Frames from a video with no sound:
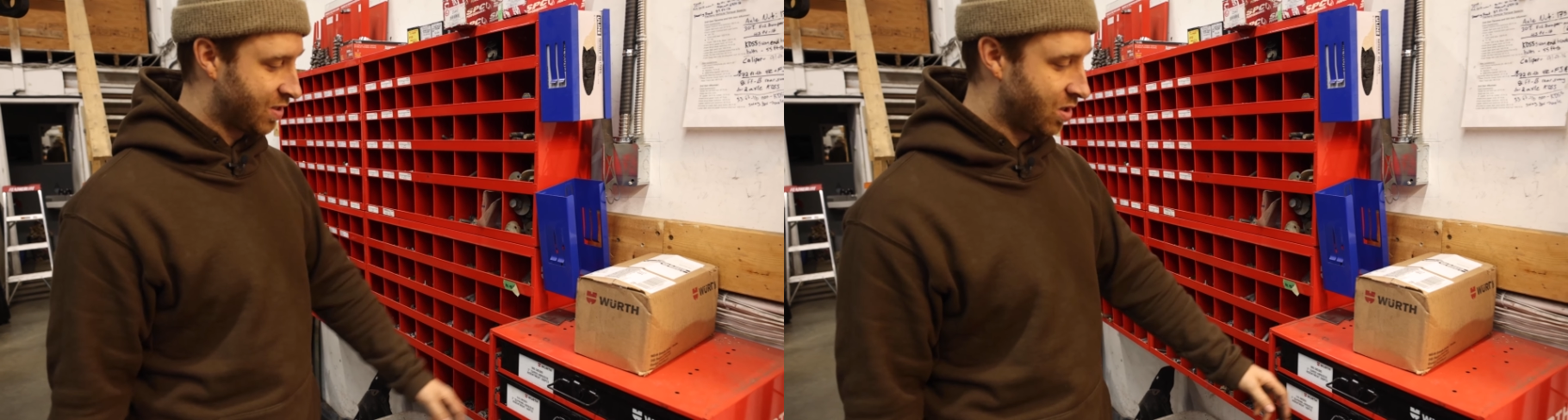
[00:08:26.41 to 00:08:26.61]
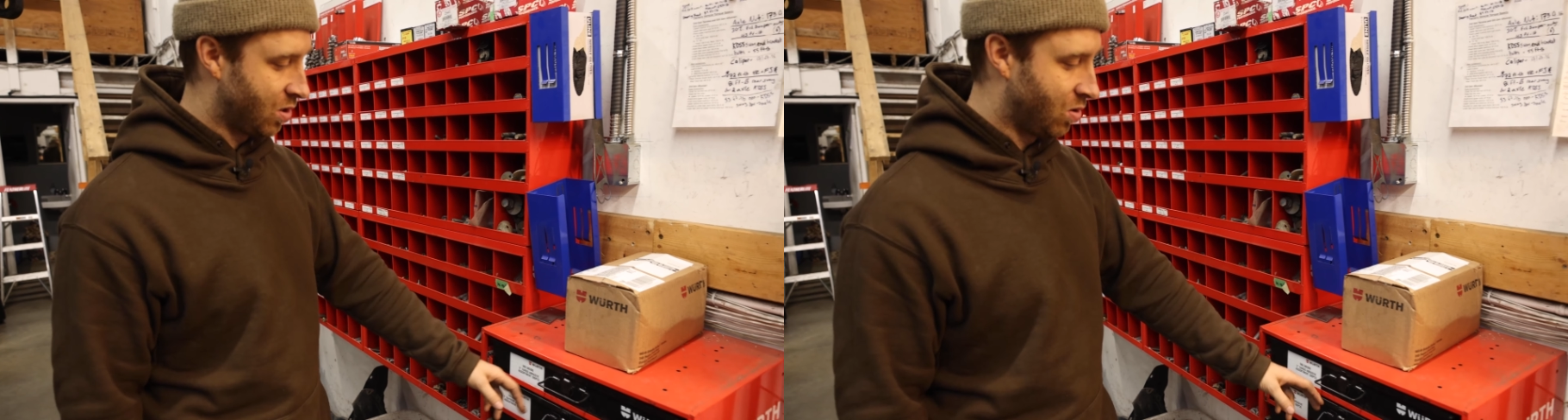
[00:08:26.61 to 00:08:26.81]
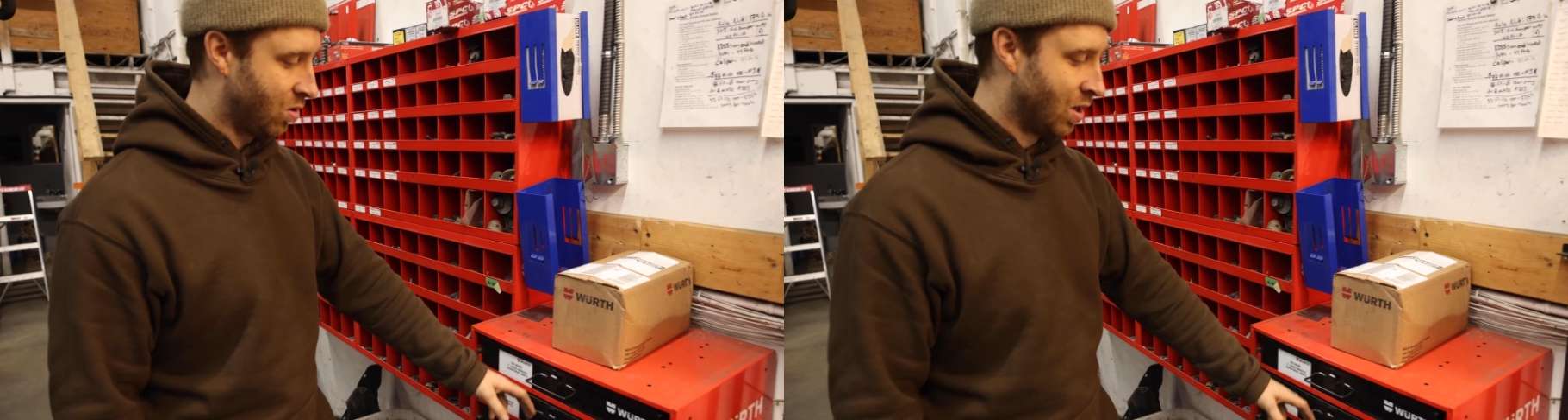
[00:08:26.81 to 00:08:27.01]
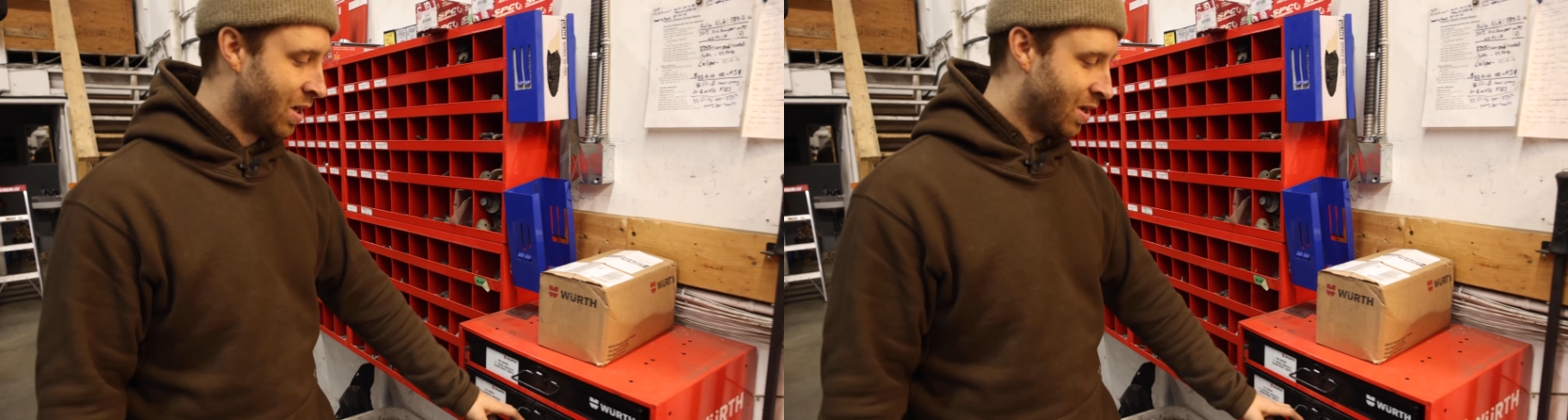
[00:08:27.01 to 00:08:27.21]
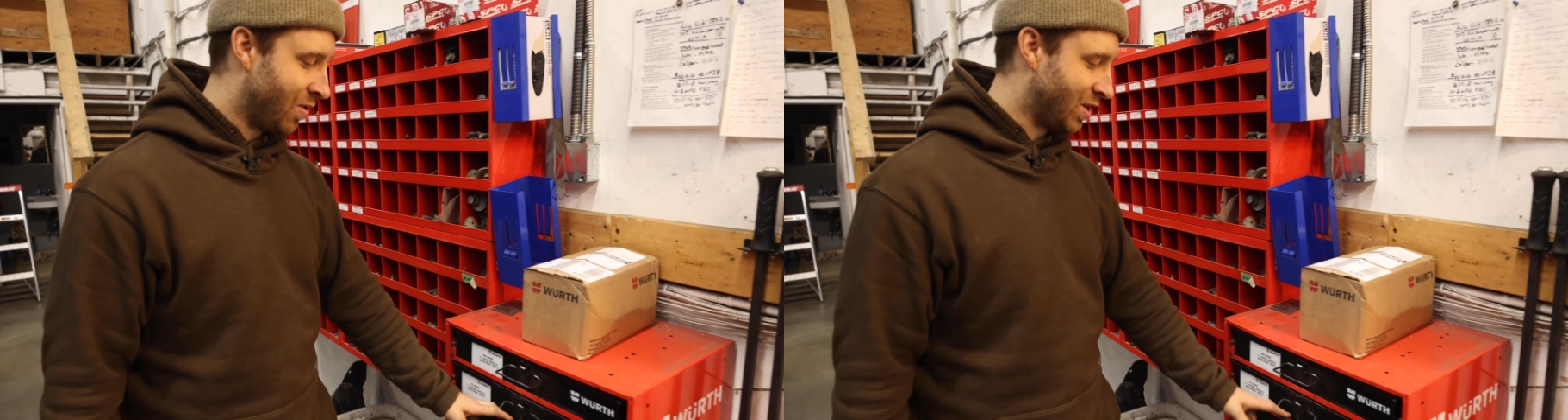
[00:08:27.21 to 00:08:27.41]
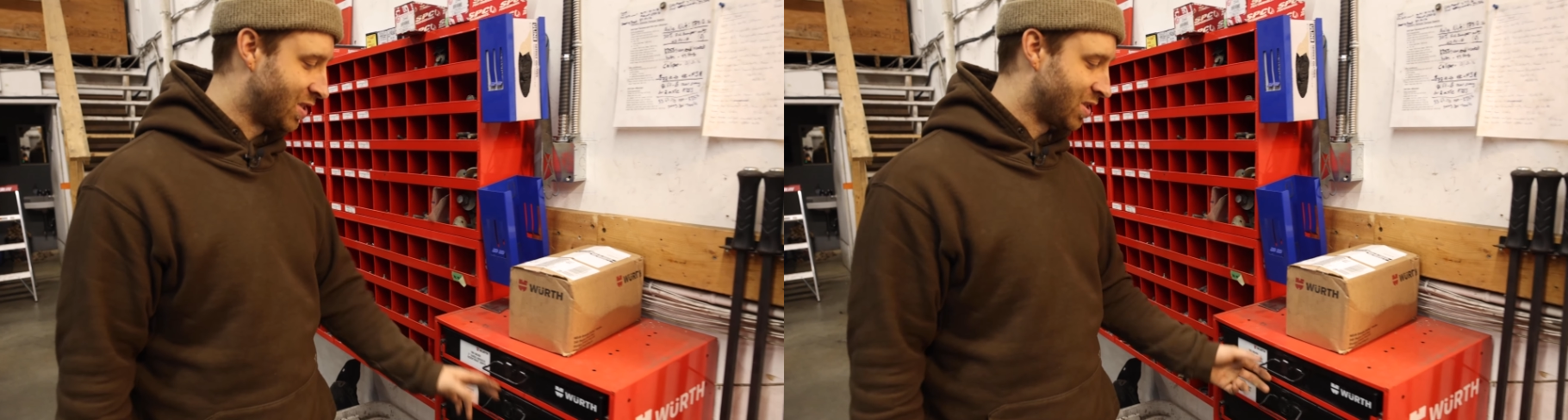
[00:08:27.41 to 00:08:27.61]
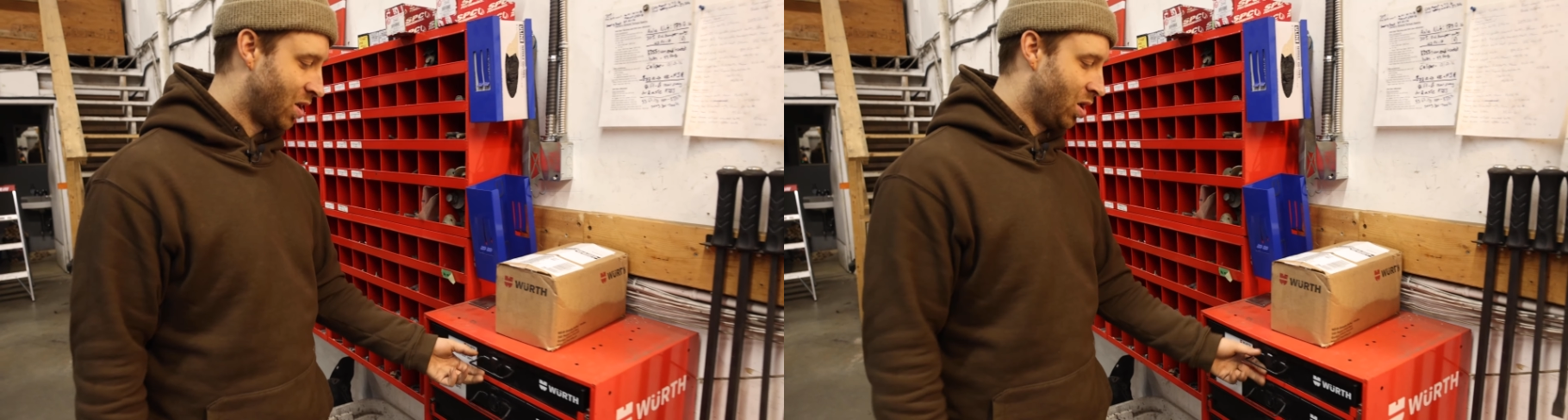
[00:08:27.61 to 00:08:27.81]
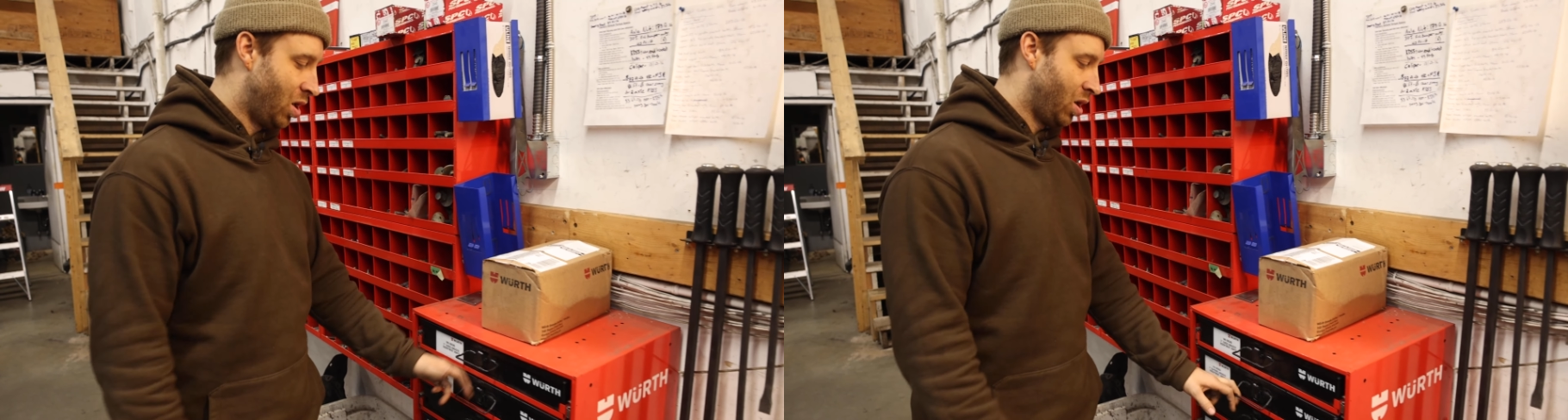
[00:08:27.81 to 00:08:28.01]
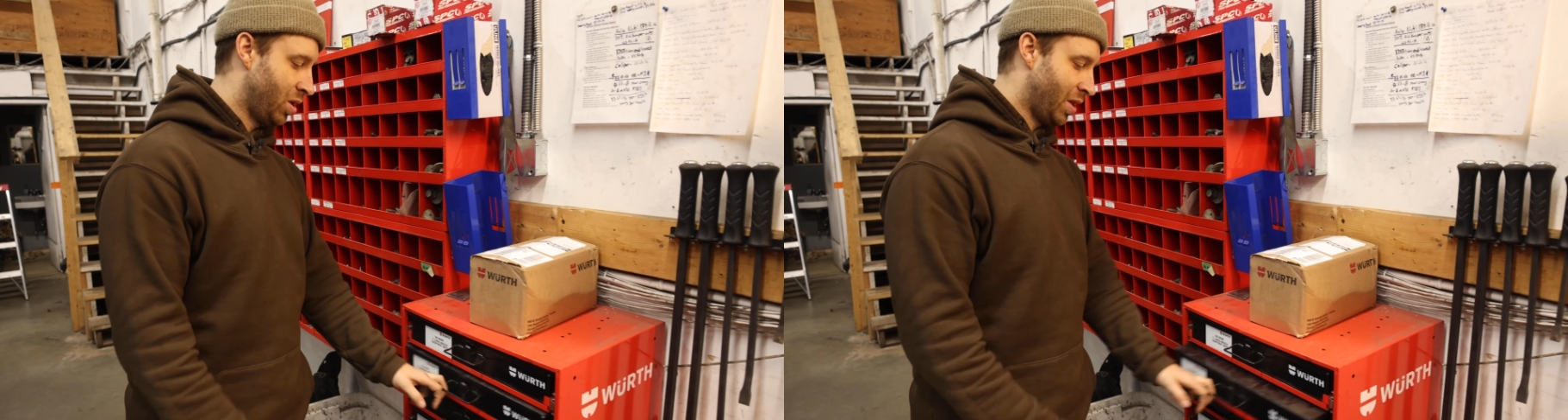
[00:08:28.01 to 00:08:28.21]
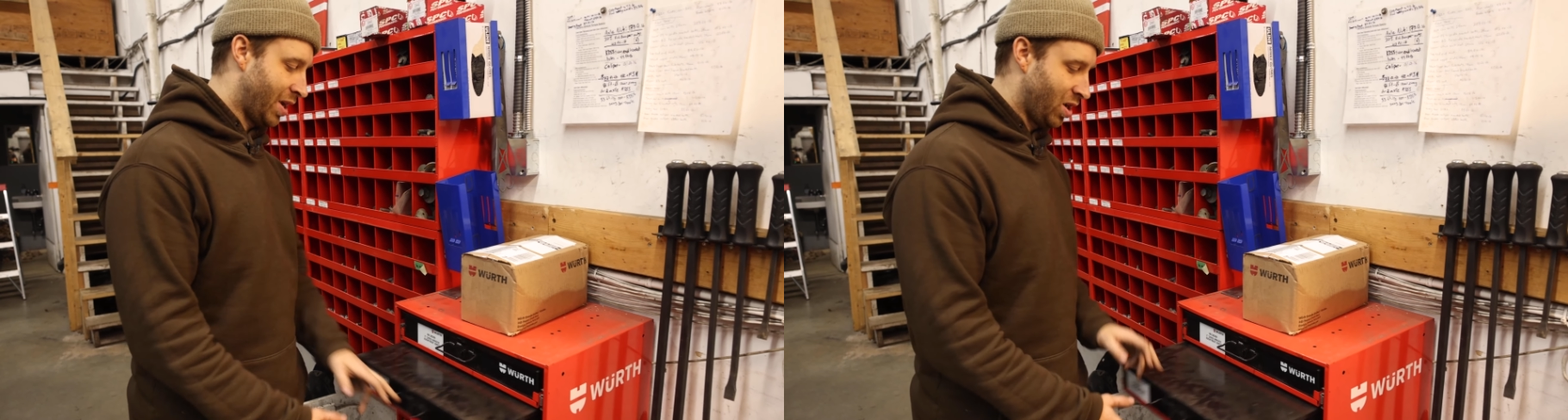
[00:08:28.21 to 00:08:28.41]
So this is
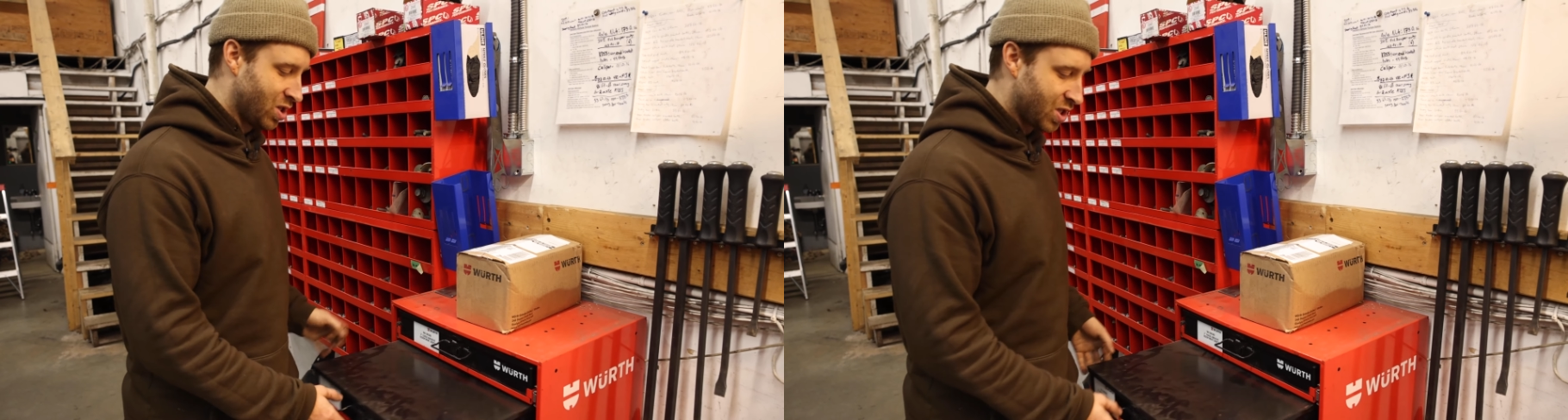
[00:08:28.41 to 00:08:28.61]
all like your